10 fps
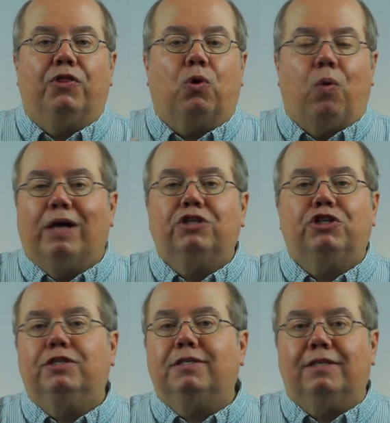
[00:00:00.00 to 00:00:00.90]
The
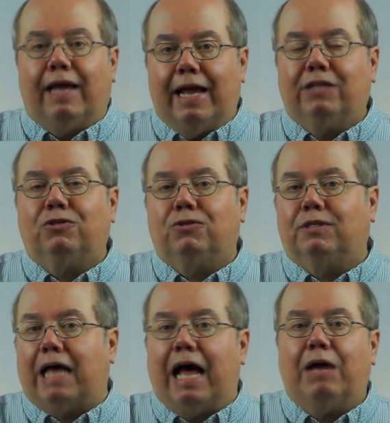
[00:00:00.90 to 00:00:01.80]
questions and
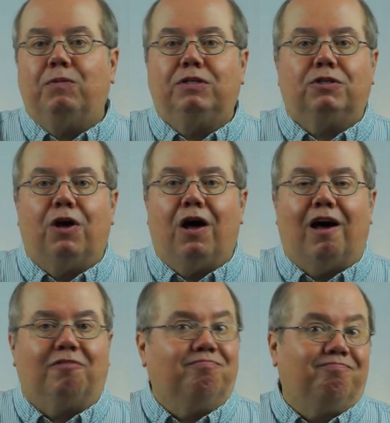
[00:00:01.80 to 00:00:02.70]
answers I was
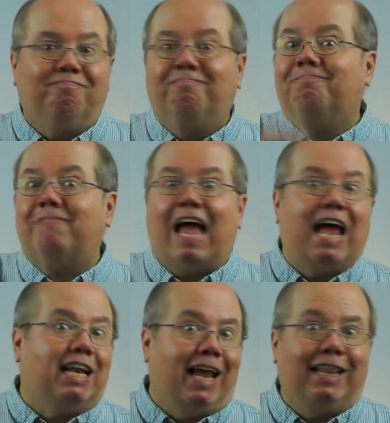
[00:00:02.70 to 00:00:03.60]
taught
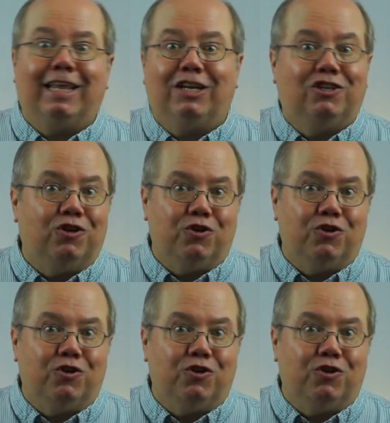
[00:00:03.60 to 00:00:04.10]
had nothing to